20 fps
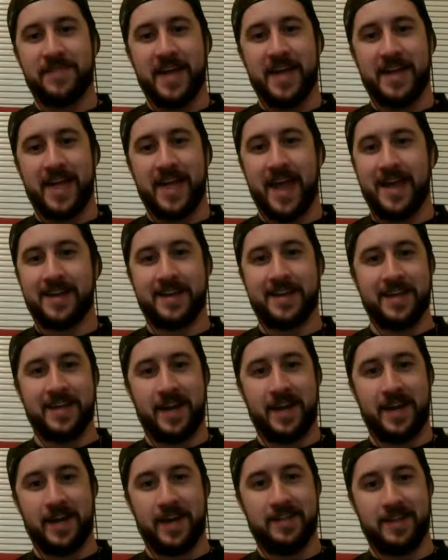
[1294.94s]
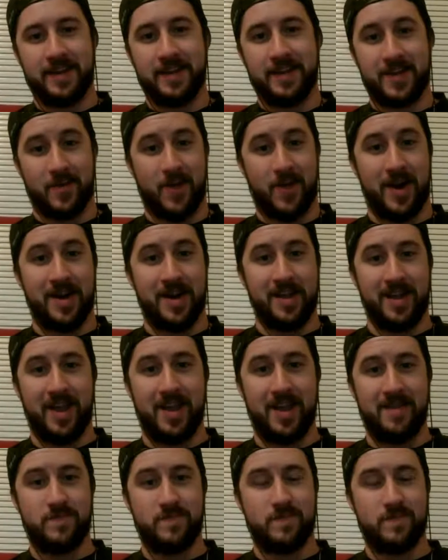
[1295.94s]
can't get anything in the running
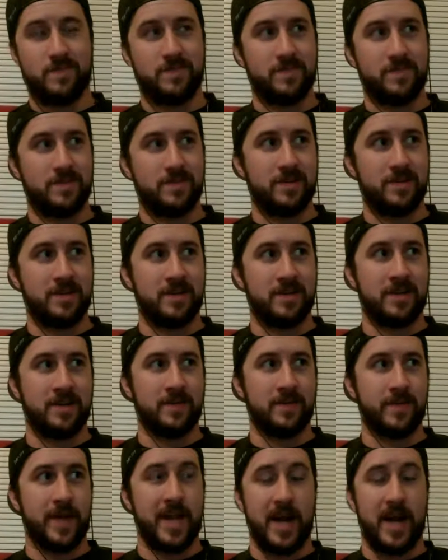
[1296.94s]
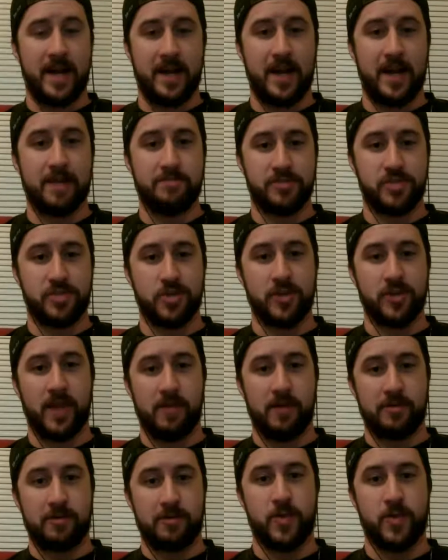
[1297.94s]
game, and I'm
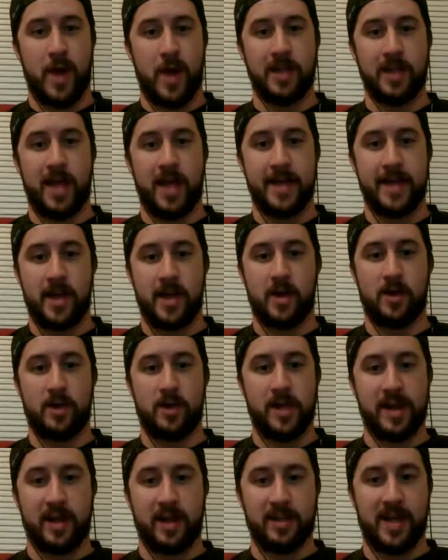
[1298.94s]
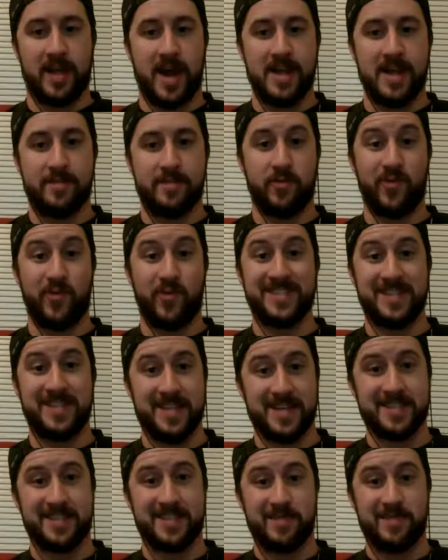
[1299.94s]
sure they will try like hell in a lot of different
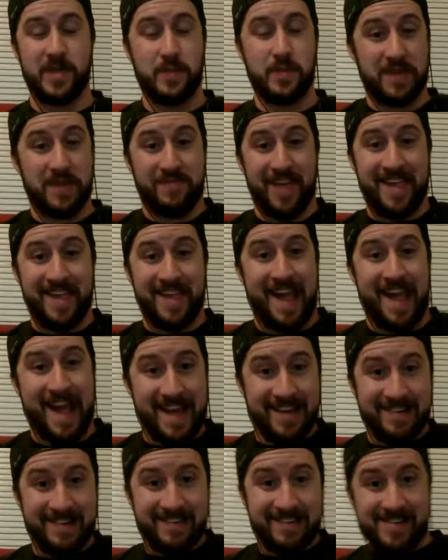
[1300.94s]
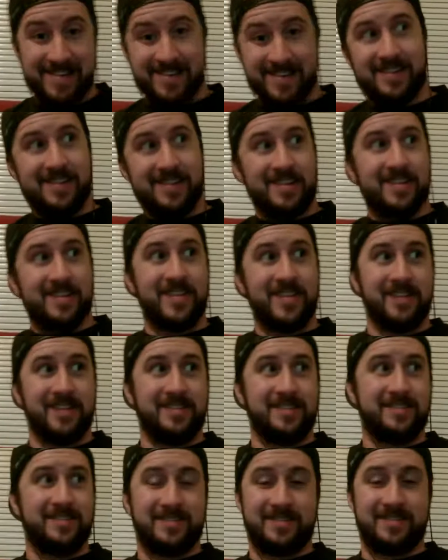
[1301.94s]
ways to get something, but if they can't,
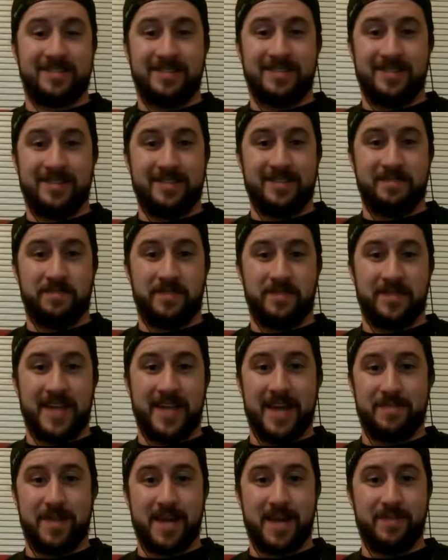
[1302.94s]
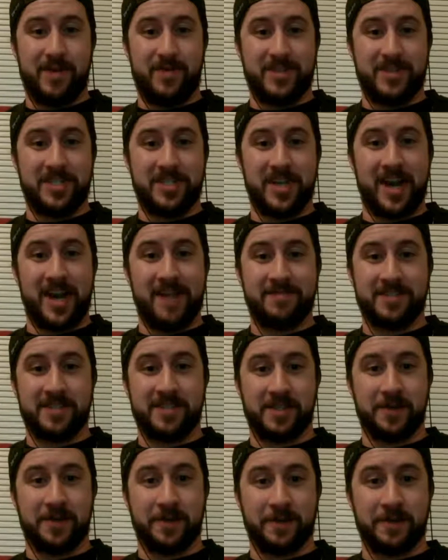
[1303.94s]
then that might be what you
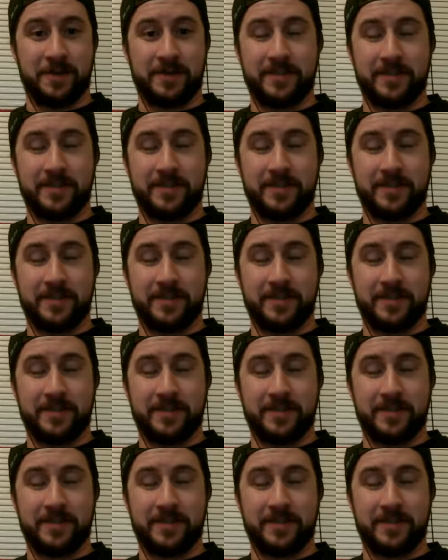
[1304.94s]
have to do.